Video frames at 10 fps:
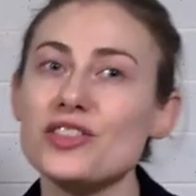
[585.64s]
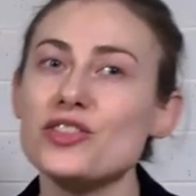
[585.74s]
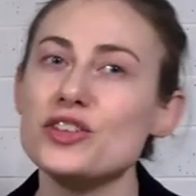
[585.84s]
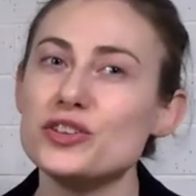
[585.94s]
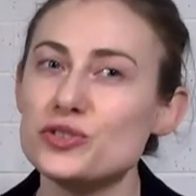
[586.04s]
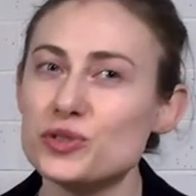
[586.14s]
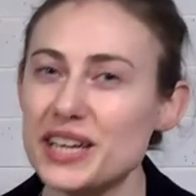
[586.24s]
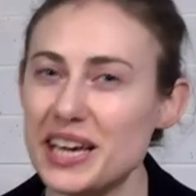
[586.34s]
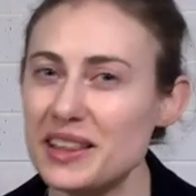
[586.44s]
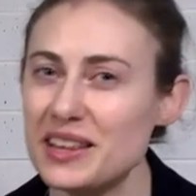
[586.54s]
The
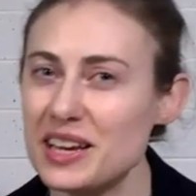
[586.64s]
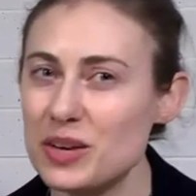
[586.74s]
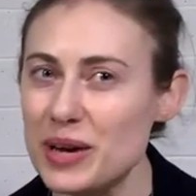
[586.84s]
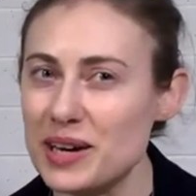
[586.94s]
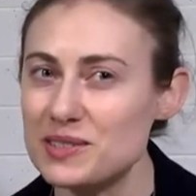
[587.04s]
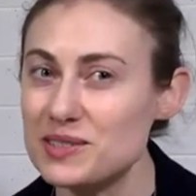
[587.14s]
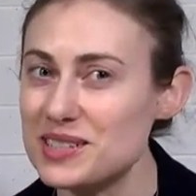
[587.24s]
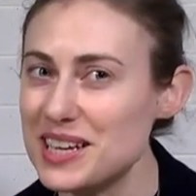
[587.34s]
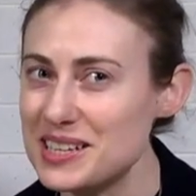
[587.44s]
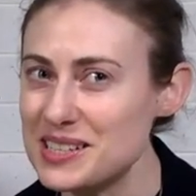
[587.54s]
tricky thing about
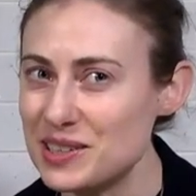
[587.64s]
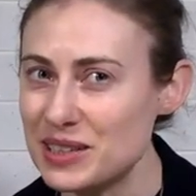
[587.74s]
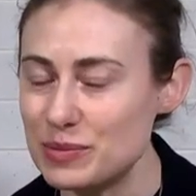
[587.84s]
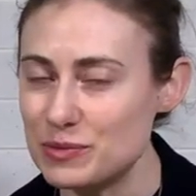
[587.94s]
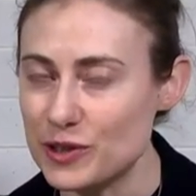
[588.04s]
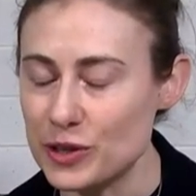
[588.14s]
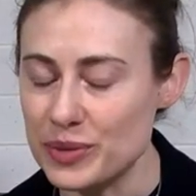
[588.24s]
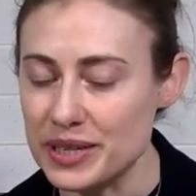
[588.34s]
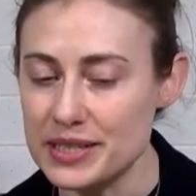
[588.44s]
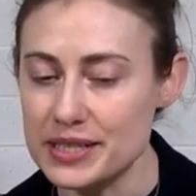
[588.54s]
T-cell
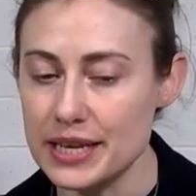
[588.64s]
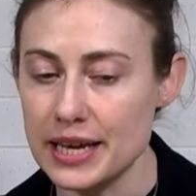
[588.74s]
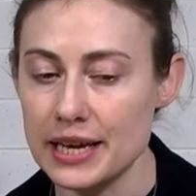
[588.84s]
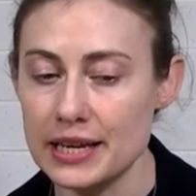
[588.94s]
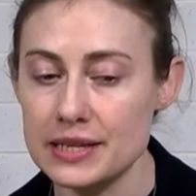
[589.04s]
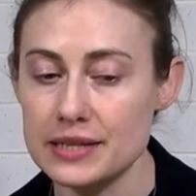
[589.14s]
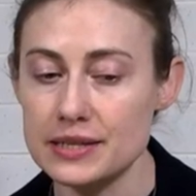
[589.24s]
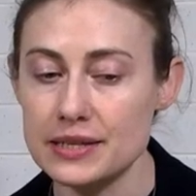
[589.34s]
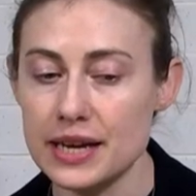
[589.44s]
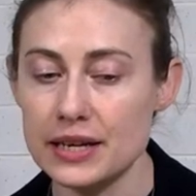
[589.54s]
lymphomas is
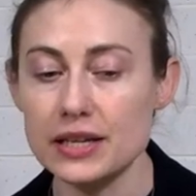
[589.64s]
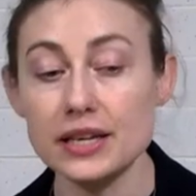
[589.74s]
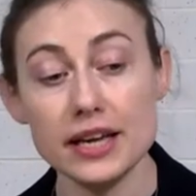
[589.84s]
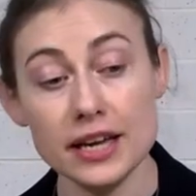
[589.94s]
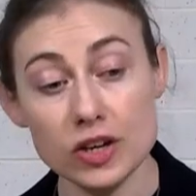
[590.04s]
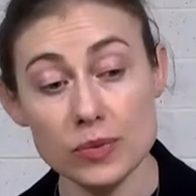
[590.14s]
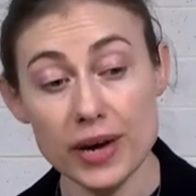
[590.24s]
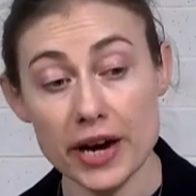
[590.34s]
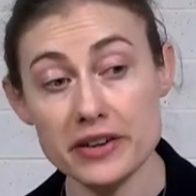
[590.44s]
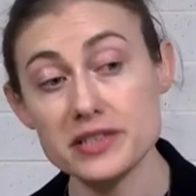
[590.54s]
that in
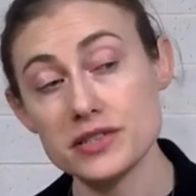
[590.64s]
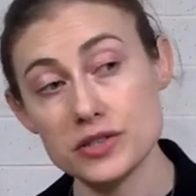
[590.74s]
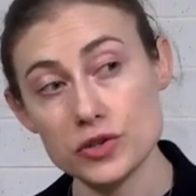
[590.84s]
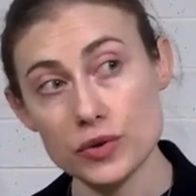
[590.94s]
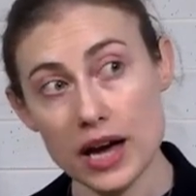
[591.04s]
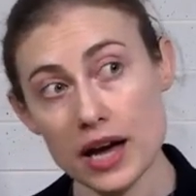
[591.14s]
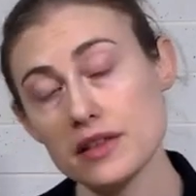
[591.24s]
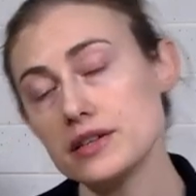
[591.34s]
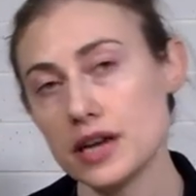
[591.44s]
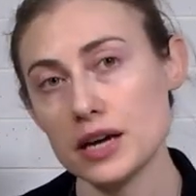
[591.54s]
comparison to
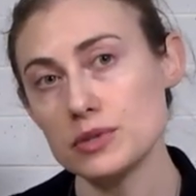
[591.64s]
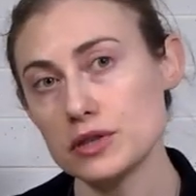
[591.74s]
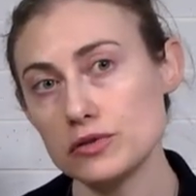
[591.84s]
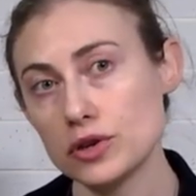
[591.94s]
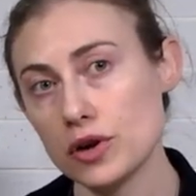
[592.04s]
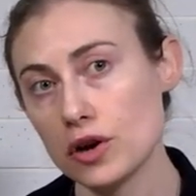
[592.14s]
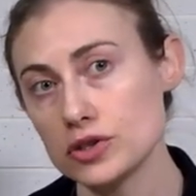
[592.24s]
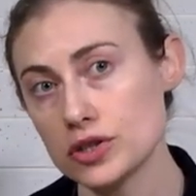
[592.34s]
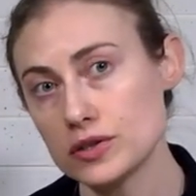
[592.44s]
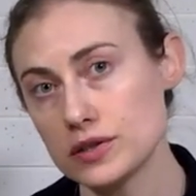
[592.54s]
other types of
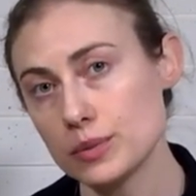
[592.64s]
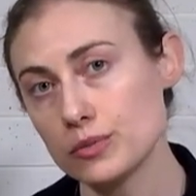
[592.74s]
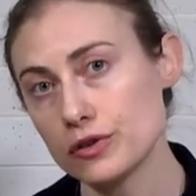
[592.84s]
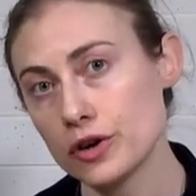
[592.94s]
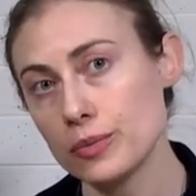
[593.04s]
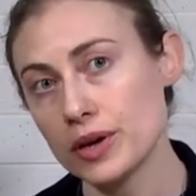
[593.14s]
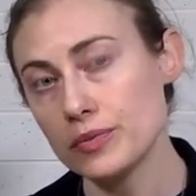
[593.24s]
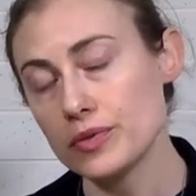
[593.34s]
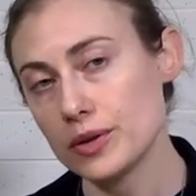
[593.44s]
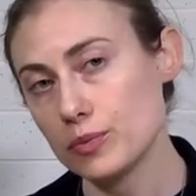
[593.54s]
non-Hodgkin's
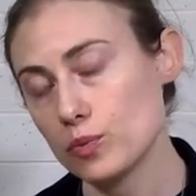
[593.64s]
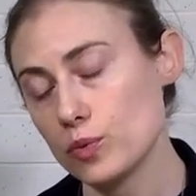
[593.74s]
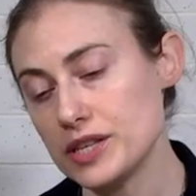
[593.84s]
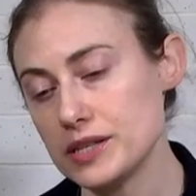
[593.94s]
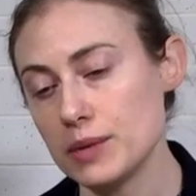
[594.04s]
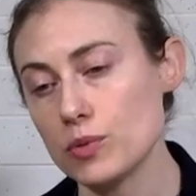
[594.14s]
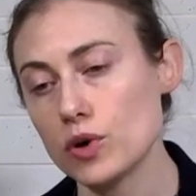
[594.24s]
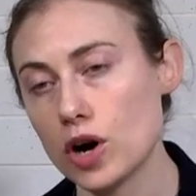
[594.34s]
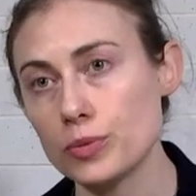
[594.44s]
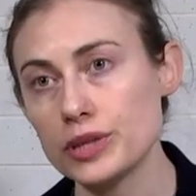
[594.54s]
lymphoma that we see more
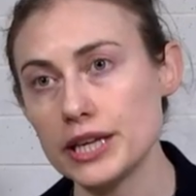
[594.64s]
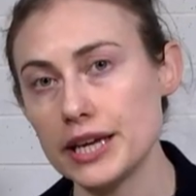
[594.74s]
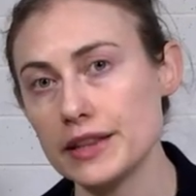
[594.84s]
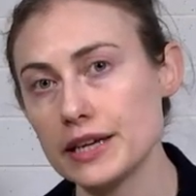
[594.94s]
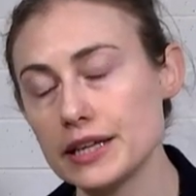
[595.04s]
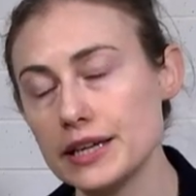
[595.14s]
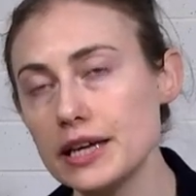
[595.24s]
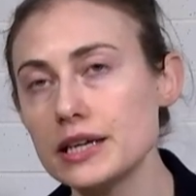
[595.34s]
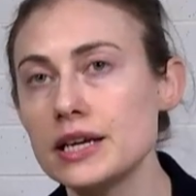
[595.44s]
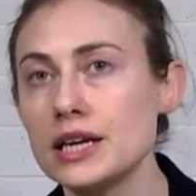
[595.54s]
commonly in the
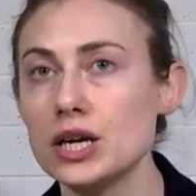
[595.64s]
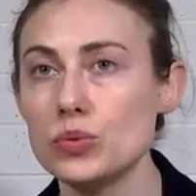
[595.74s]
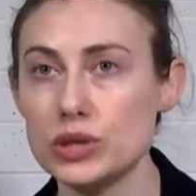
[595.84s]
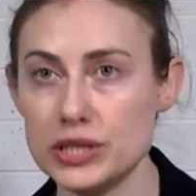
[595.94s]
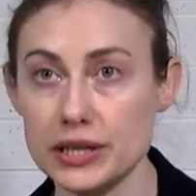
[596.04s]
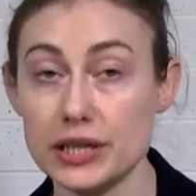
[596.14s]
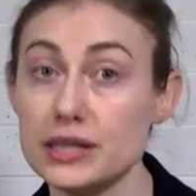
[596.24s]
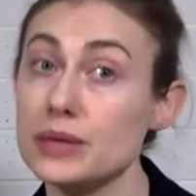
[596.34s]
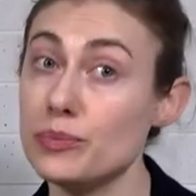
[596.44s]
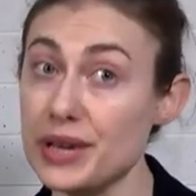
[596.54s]
clinic,
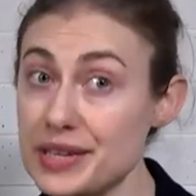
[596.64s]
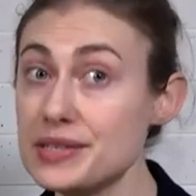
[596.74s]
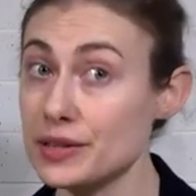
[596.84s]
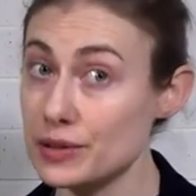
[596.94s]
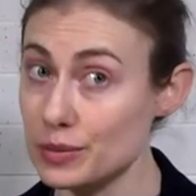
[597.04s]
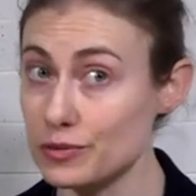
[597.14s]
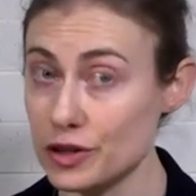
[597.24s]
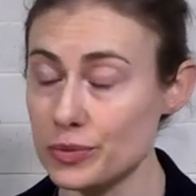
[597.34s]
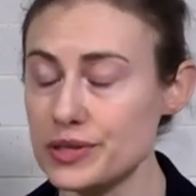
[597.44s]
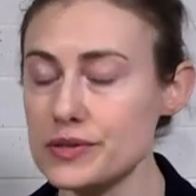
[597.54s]
particularly B-cell
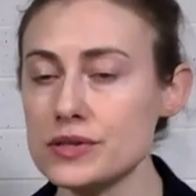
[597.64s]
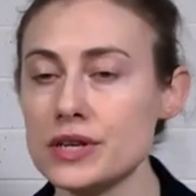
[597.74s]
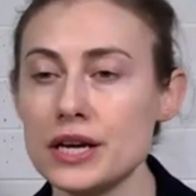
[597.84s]
lymphomas,